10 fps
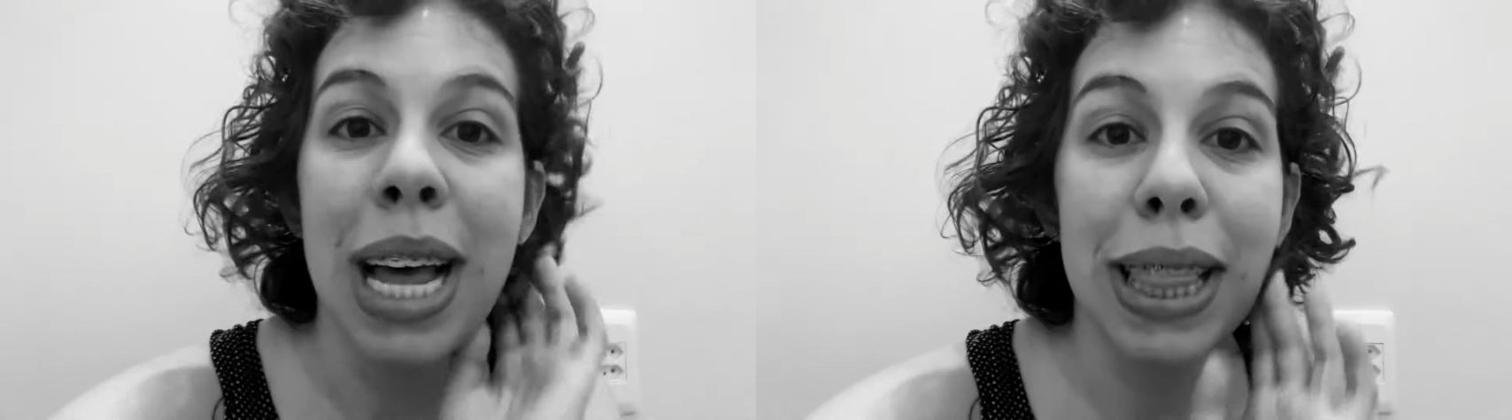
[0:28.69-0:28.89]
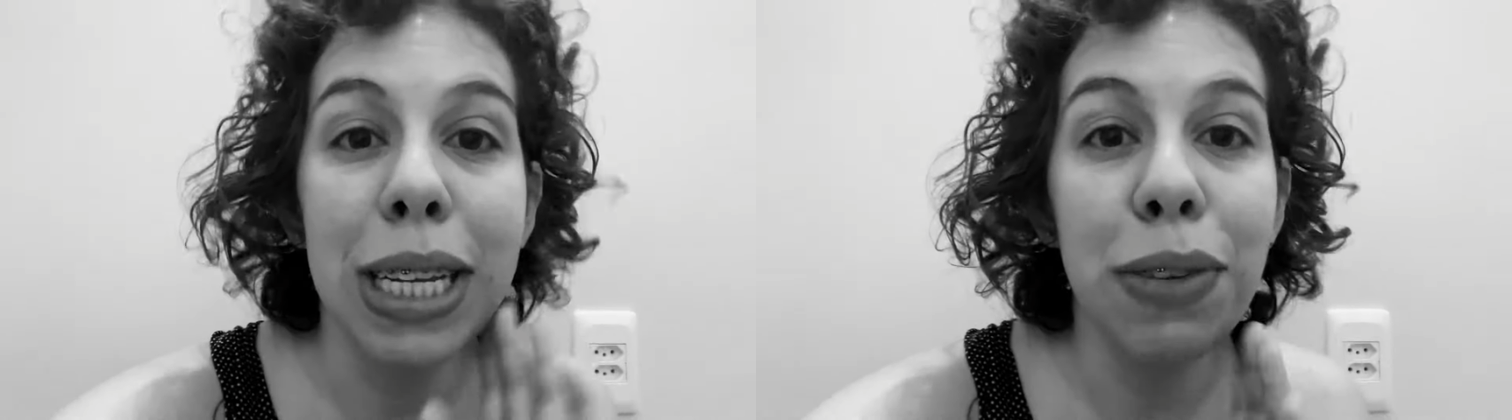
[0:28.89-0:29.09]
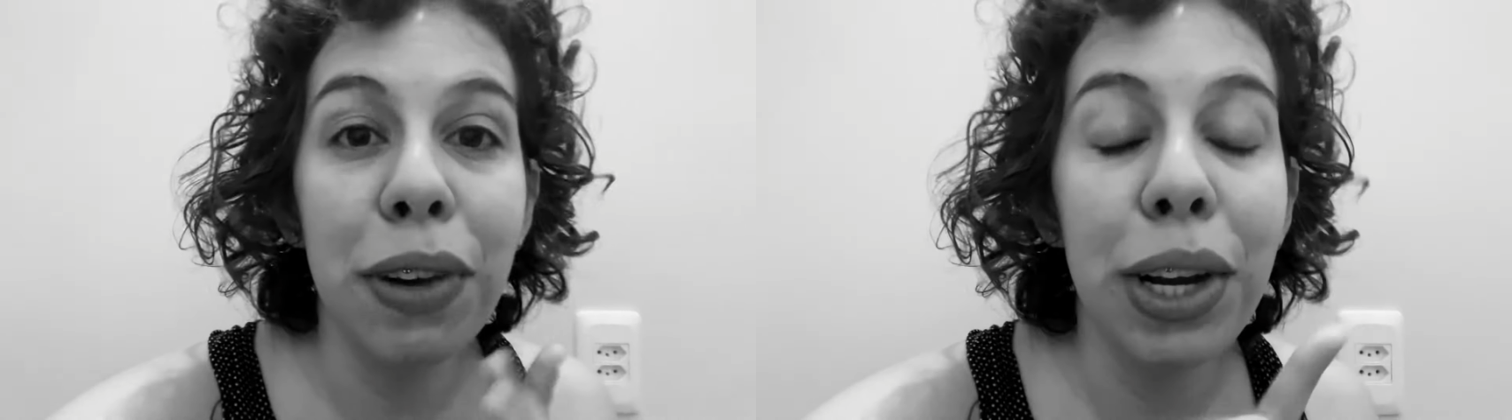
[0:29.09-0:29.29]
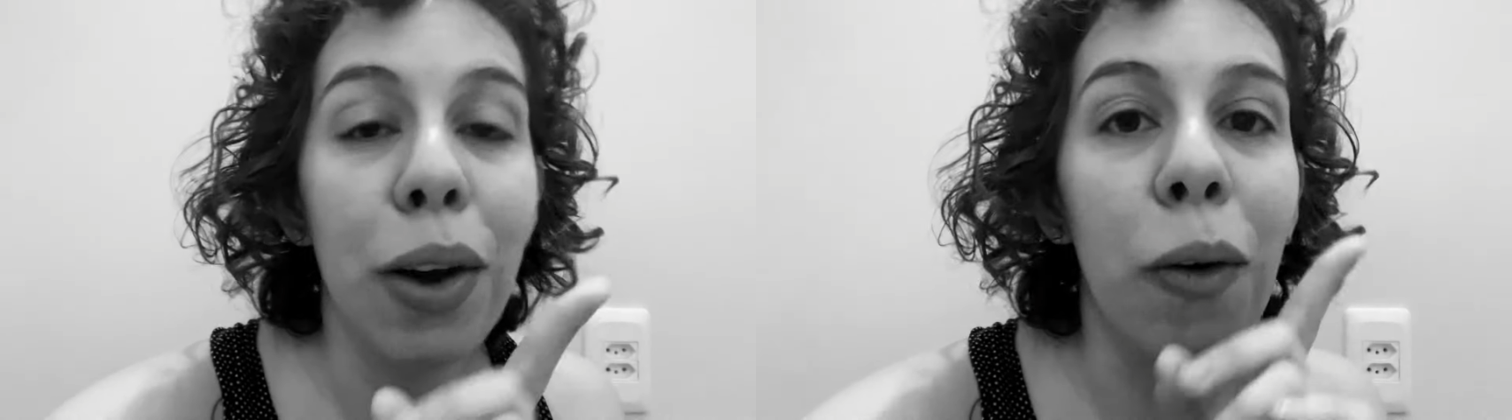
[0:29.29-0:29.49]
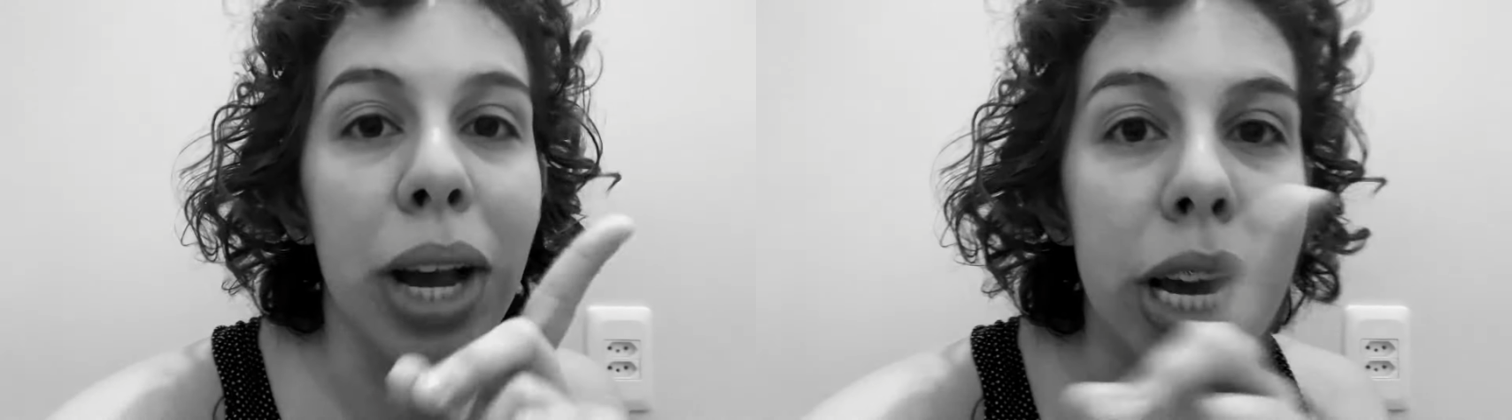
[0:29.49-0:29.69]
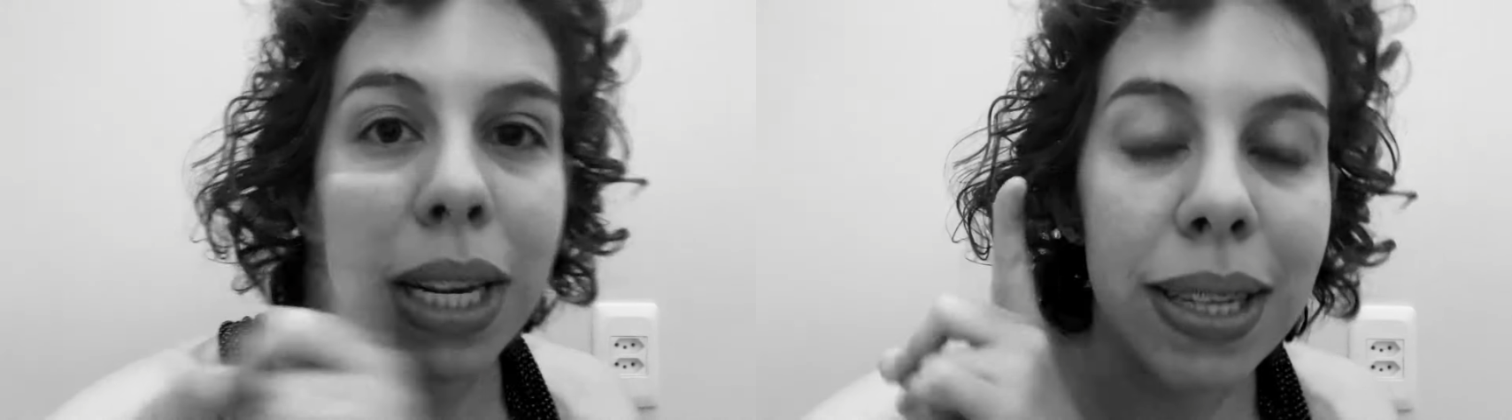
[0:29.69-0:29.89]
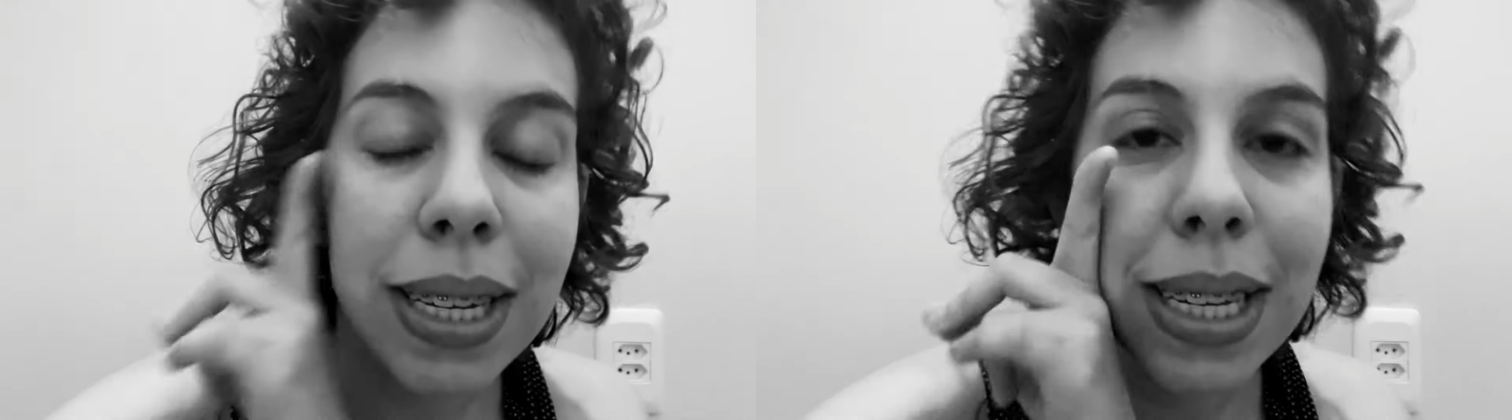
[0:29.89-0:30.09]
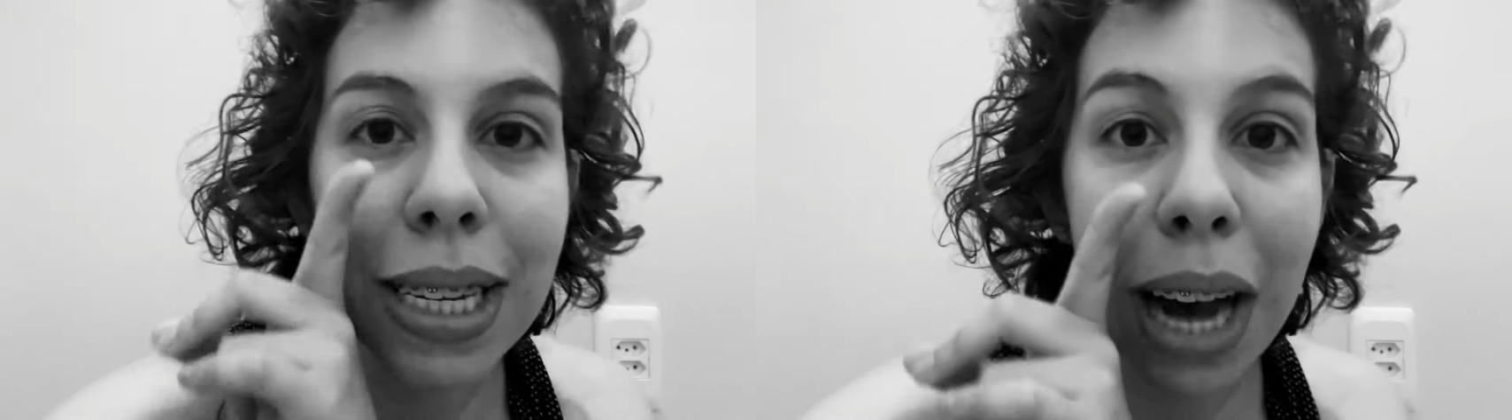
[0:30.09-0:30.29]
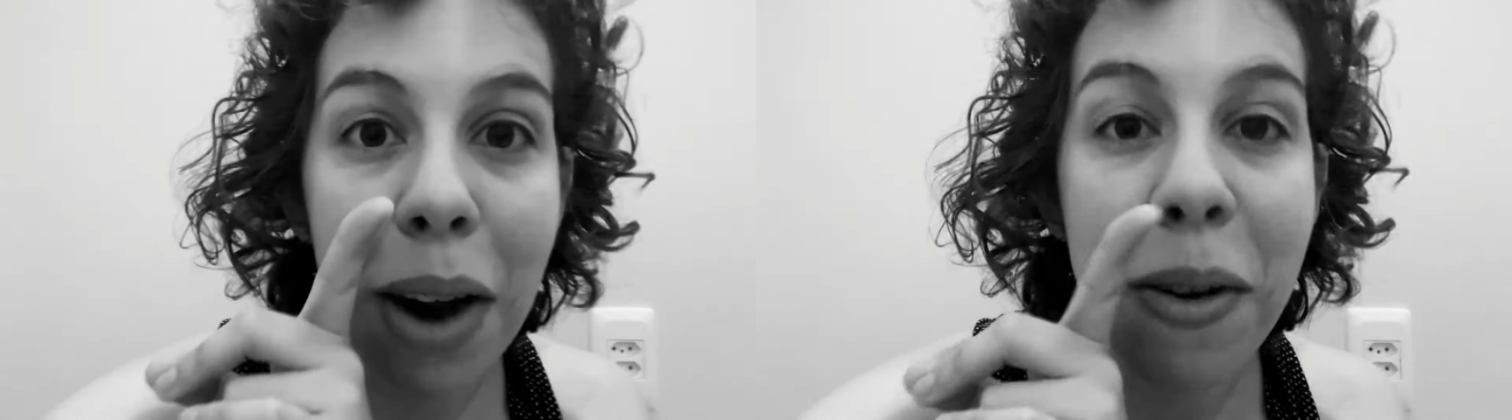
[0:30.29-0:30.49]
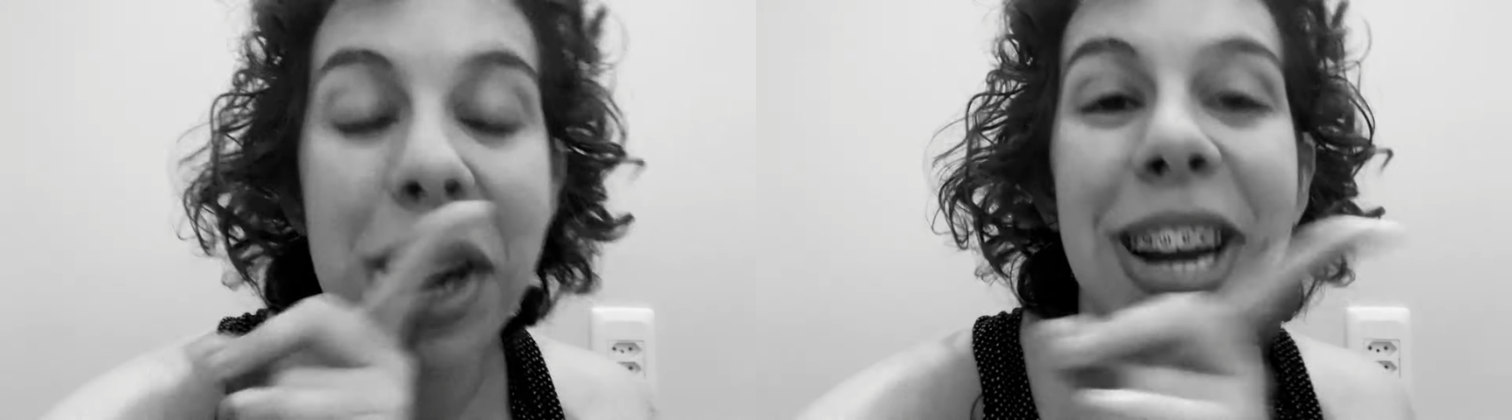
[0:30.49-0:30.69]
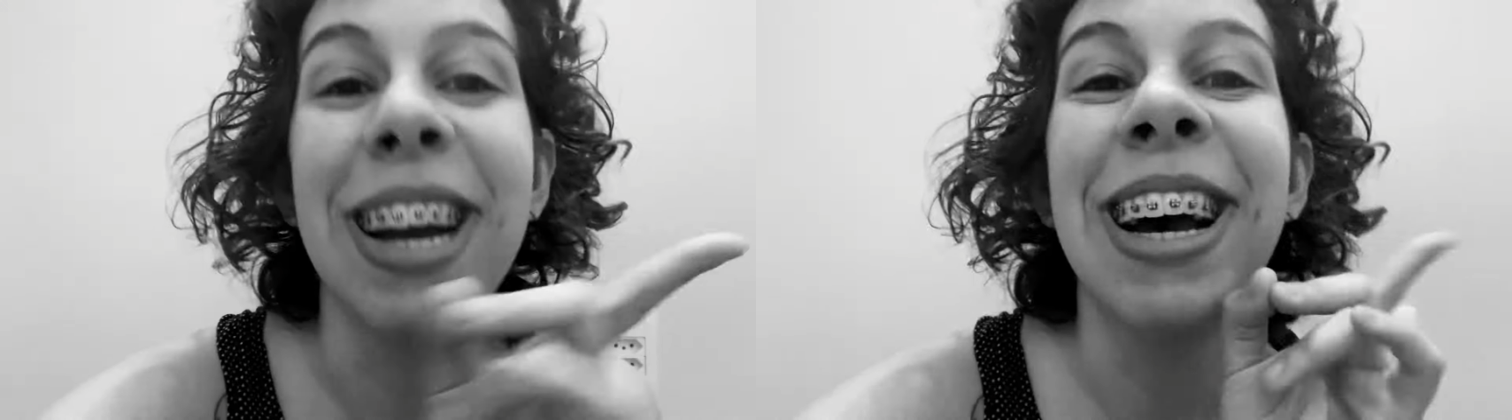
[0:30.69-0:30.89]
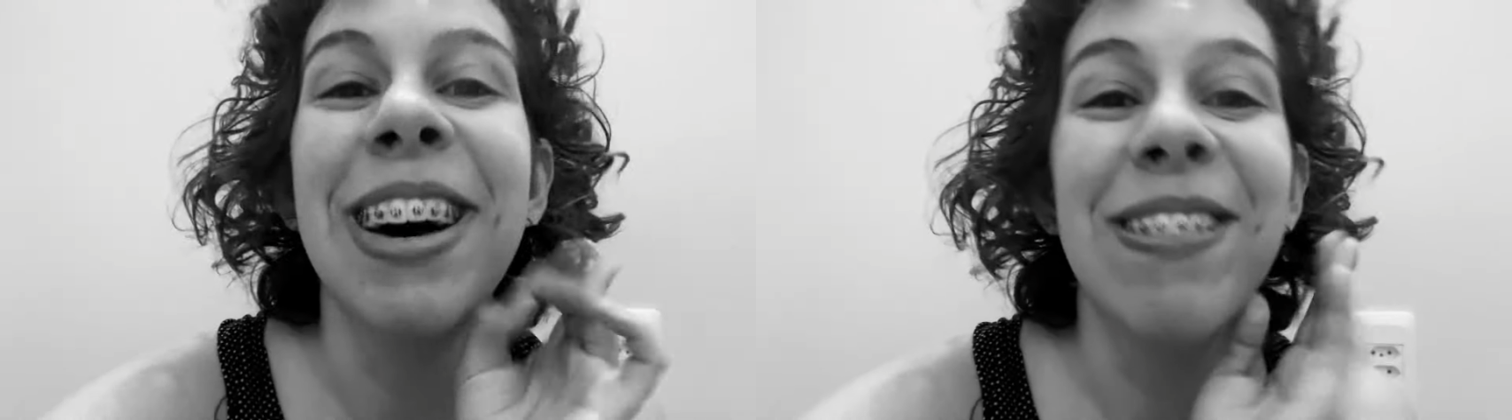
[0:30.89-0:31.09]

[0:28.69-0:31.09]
this video in its entirety.